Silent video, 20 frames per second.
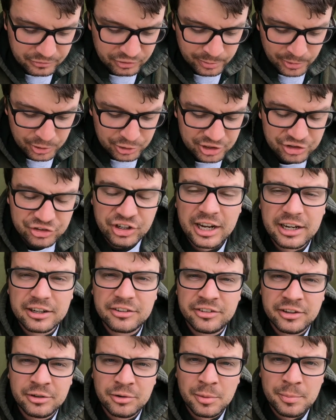Smoky Jack
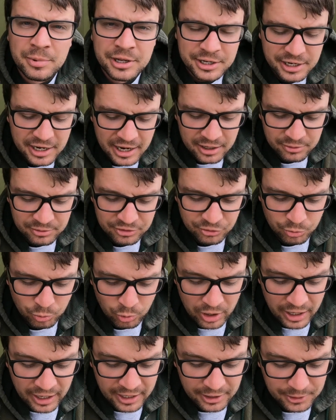syrup in there as
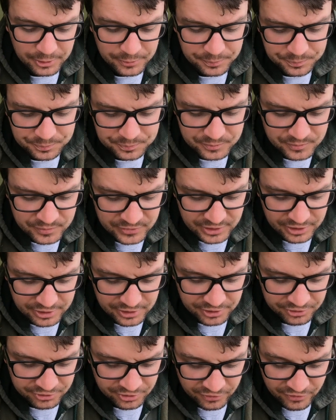well.
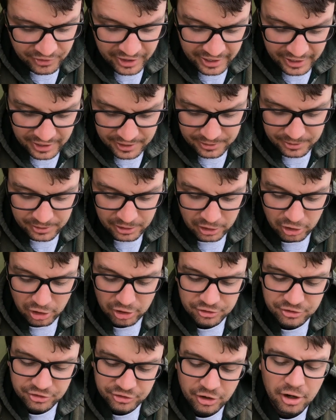So they're a
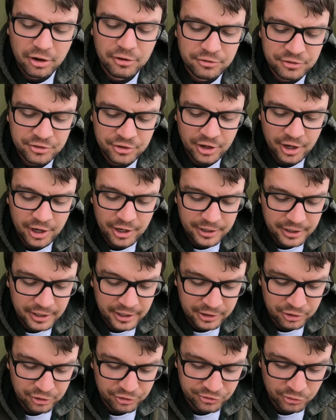lot softer,
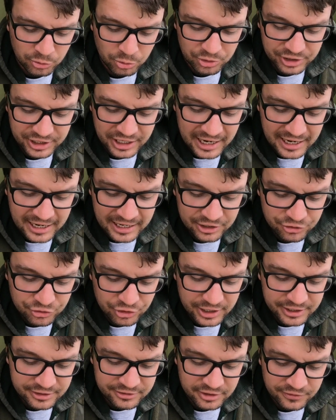and because they're already
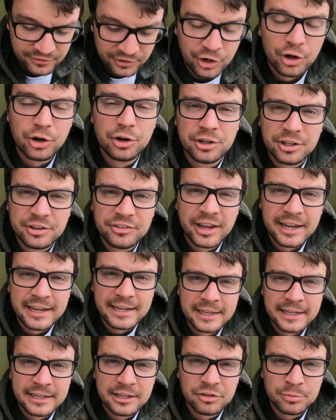hydrated, they're not going to
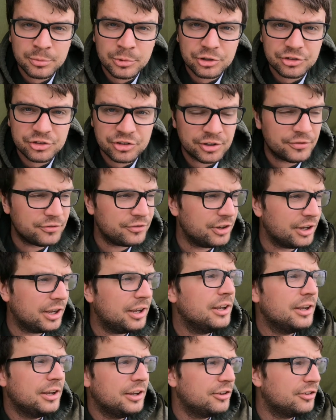in as much of the
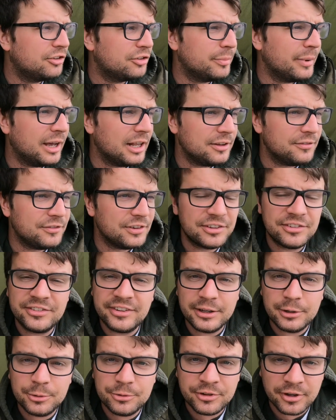smell of the
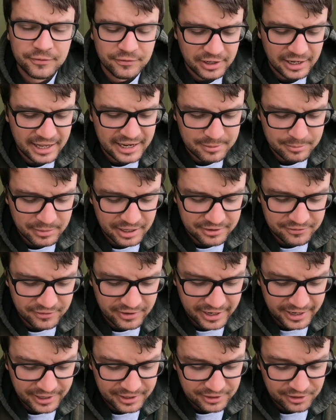silt on the lake bed
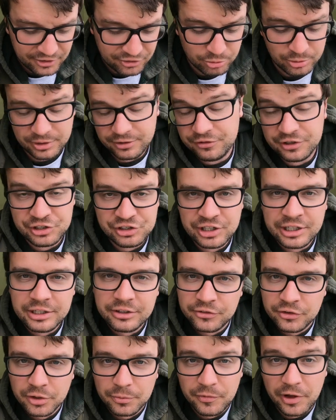there. So when a fish
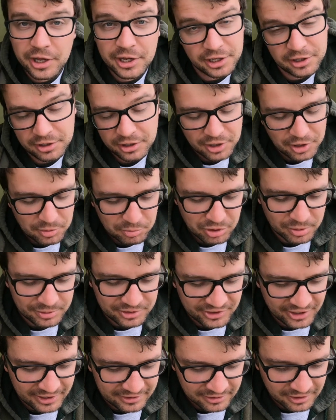eats them, it
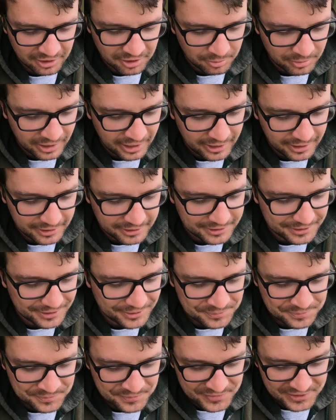probably tastes a lot better.
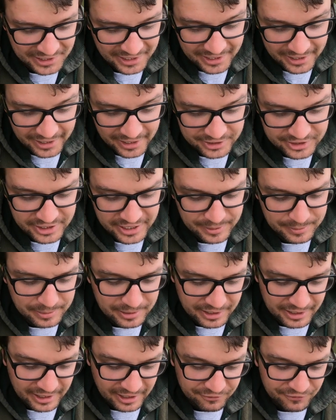And yeah,
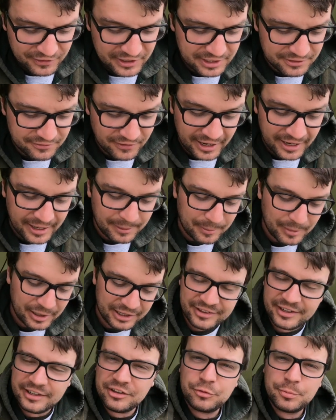I feed that.
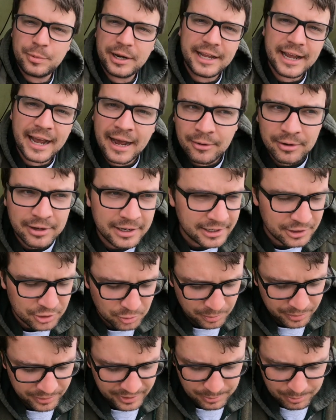I tend to spread it out a
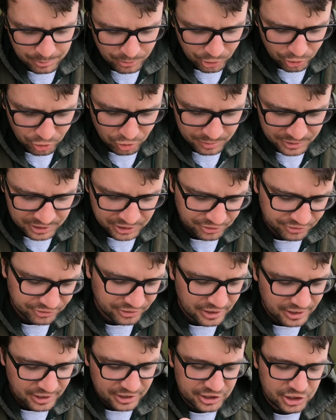little bit more
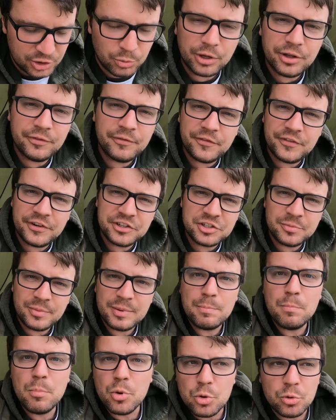because you want the fish to
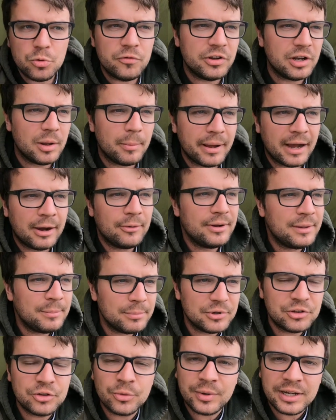be moving about in
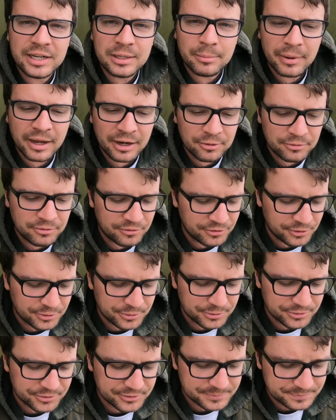between
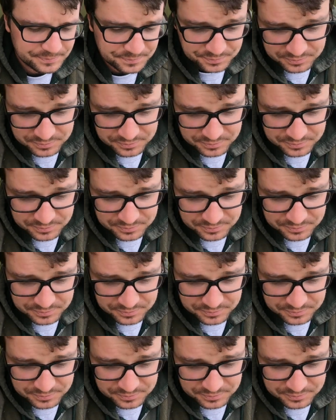mouthfuls.